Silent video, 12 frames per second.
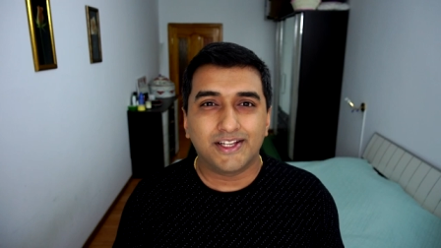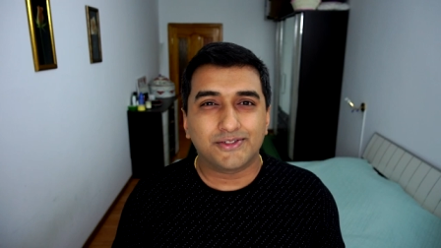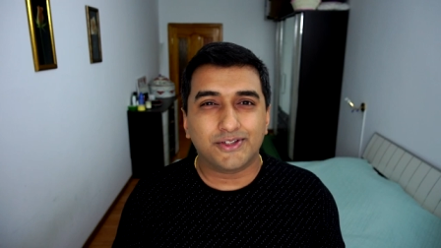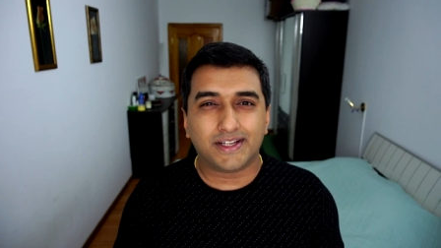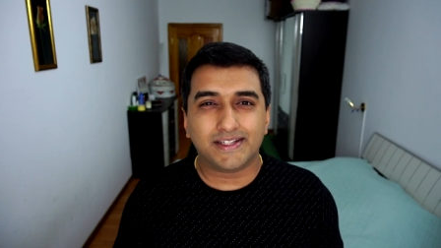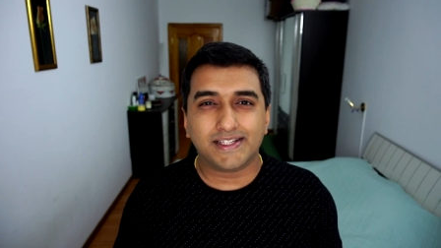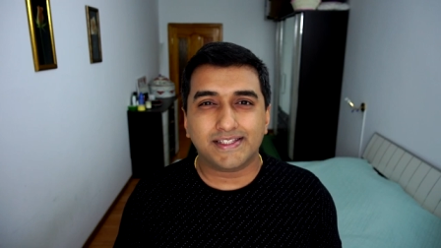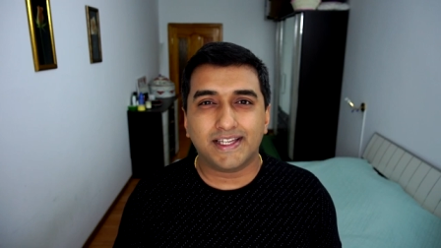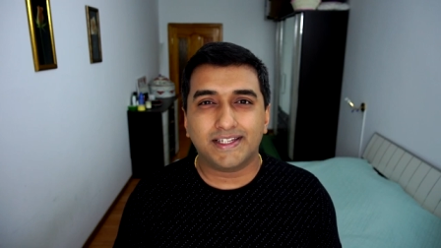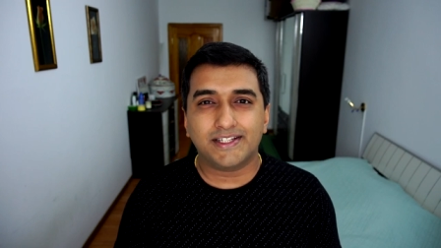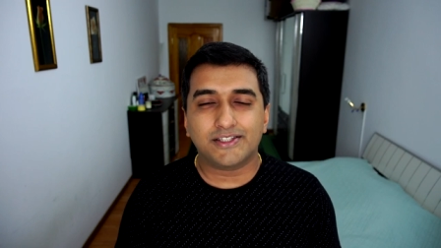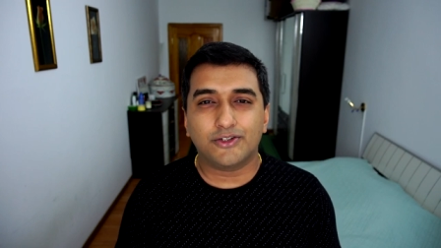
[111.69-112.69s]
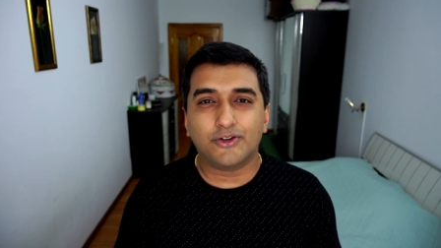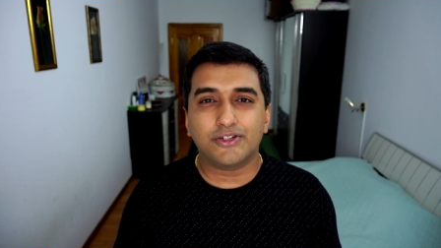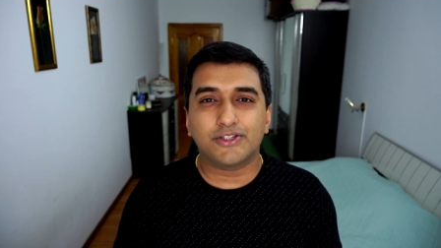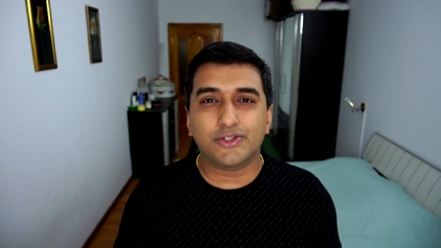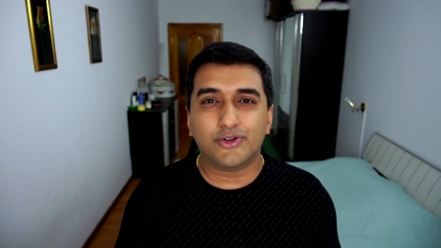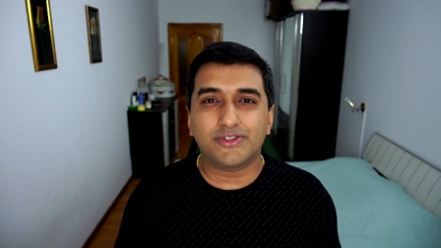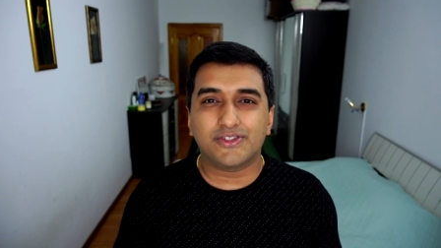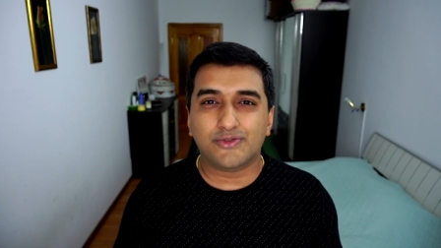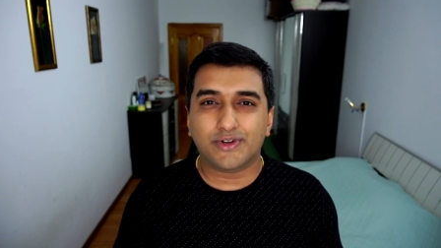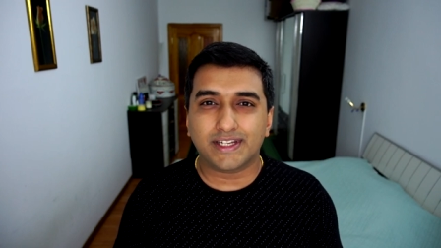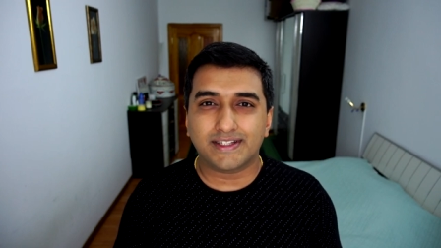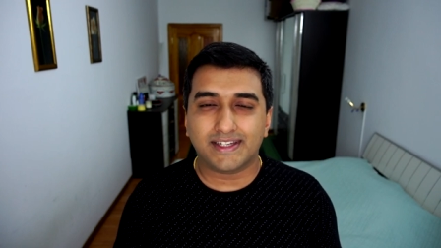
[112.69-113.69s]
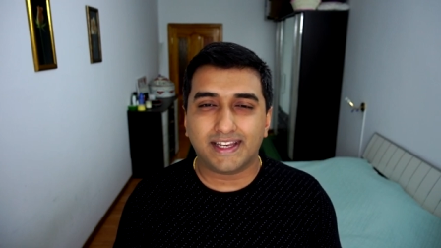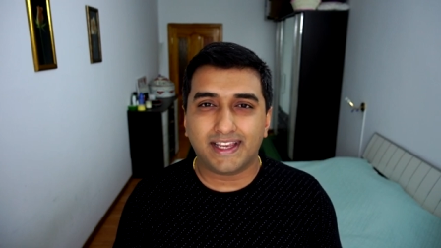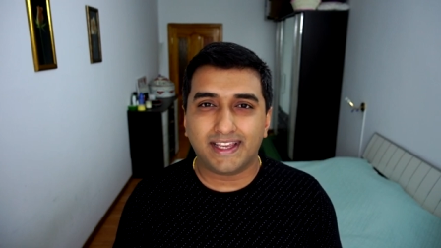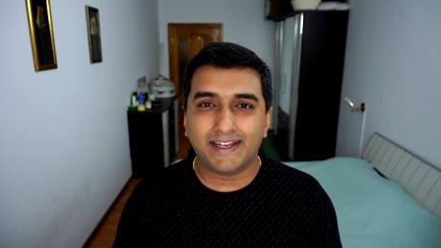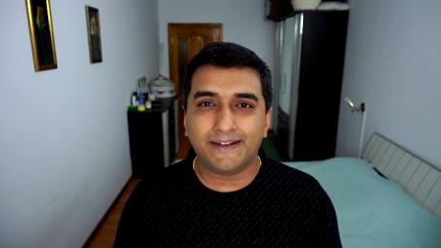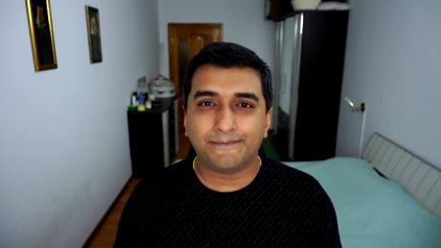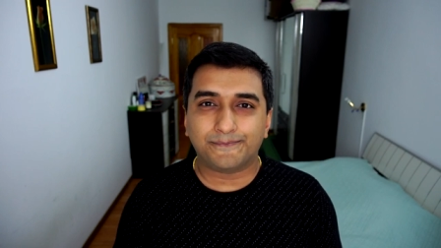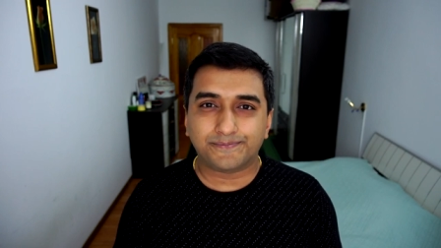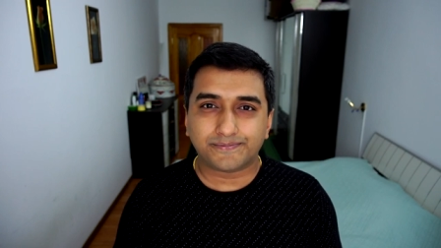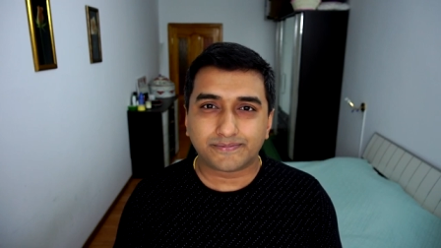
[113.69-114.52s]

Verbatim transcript: So Kazakhstan is not so strict in